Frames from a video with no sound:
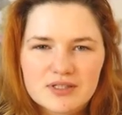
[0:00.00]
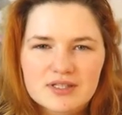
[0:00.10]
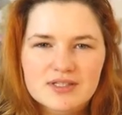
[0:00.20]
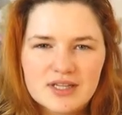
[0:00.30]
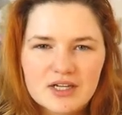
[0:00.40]
to
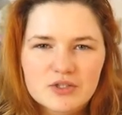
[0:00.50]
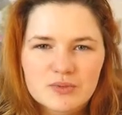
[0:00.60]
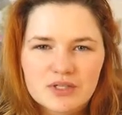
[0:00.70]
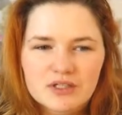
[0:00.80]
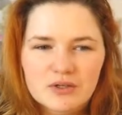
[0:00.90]
that stage
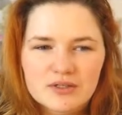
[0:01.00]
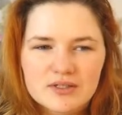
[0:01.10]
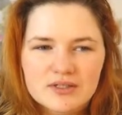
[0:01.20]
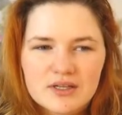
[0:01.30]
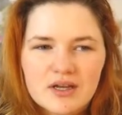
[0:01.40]
when I
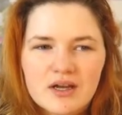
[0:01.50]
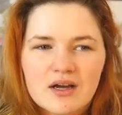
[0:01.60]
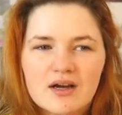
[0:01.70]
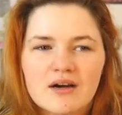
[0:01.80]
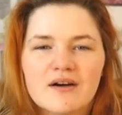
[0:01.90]
notice,
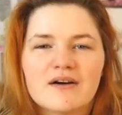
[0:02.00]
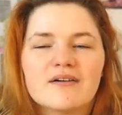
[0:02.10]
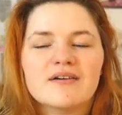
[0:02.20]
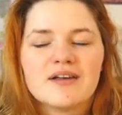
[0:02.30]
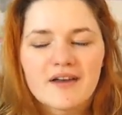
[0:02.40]

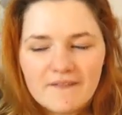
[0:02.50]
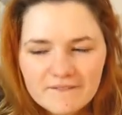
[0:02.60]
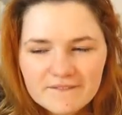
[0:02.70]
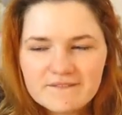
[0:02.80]
oh yeah,